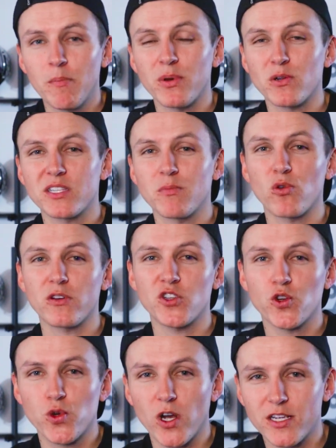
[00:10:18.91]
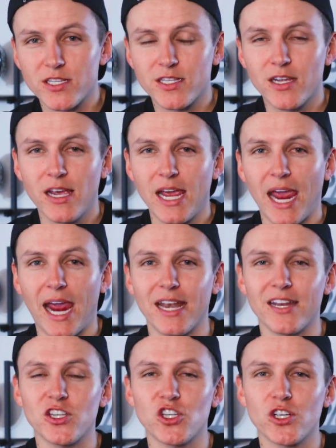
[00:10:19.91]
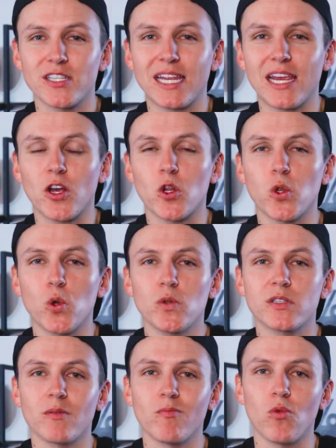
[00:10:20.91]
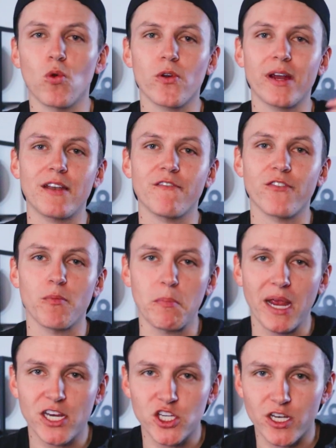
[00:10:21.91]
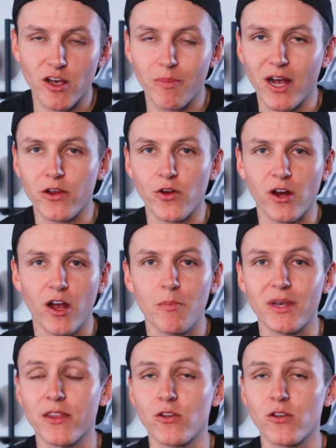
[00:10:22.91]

build some more trust, and just include some more information about your company.